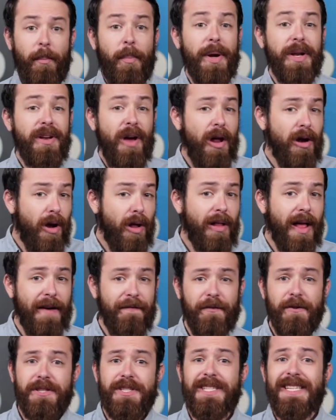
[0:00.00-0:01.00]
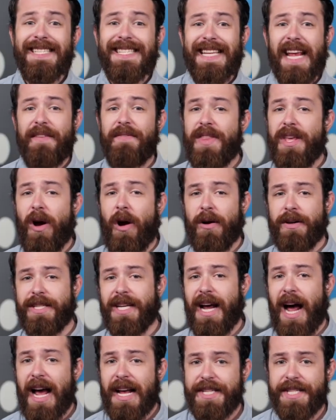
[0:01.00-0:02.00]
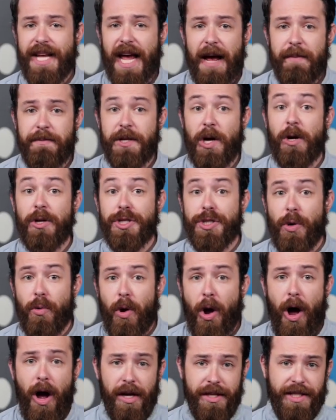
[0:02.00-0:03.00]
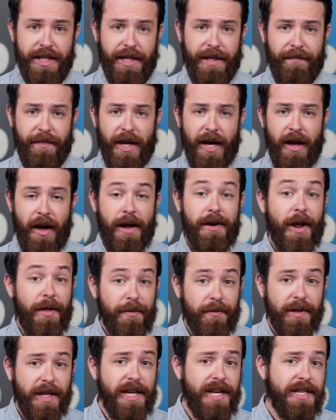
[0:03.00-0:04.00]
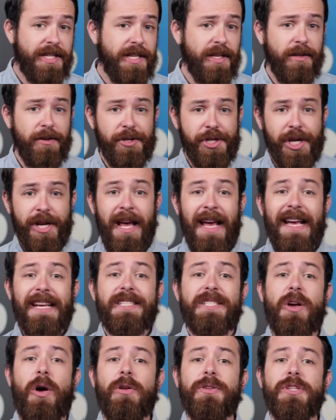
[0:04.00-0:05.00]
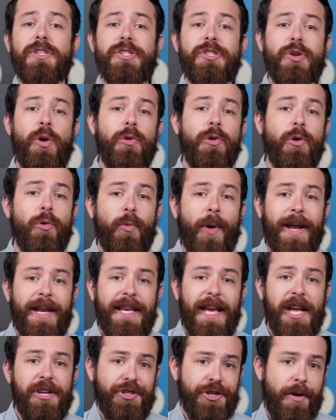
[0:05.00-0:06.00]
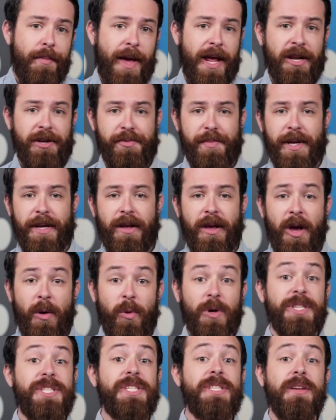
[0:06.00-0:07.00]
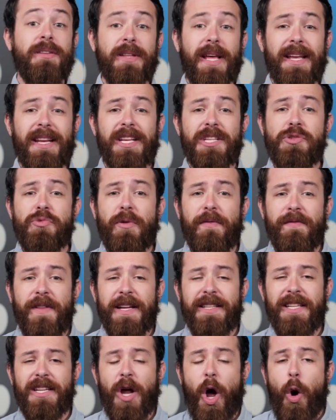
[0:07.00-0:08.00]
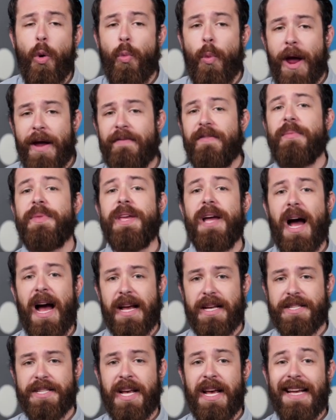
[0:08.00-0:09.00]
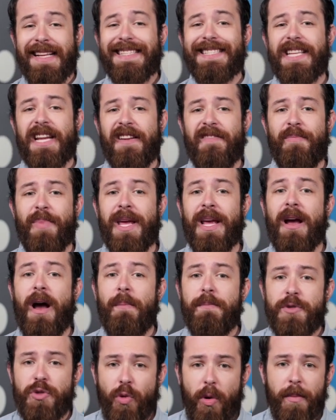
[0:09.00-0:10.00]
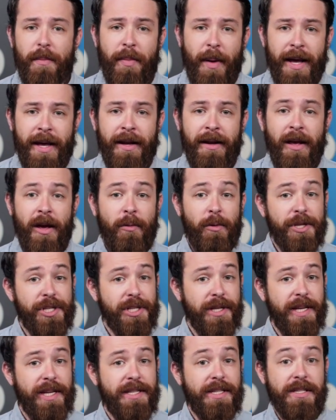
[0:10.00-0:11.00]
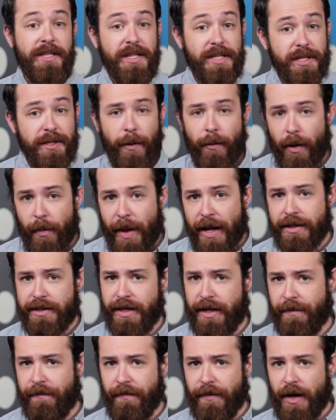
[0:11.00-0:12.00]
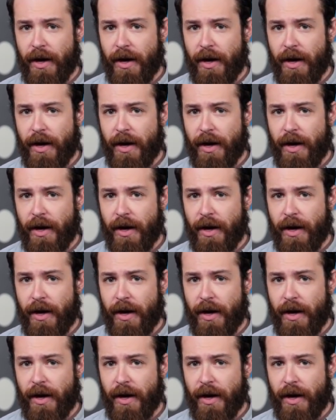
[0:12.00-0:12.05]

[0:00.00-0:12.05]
But not all efforts to save the Arctic ice caps are so costly. Another leading solution is called solar radiation management, where sunlight is reflected away from the ice instead of being absorbed by it, which leads to slower melting.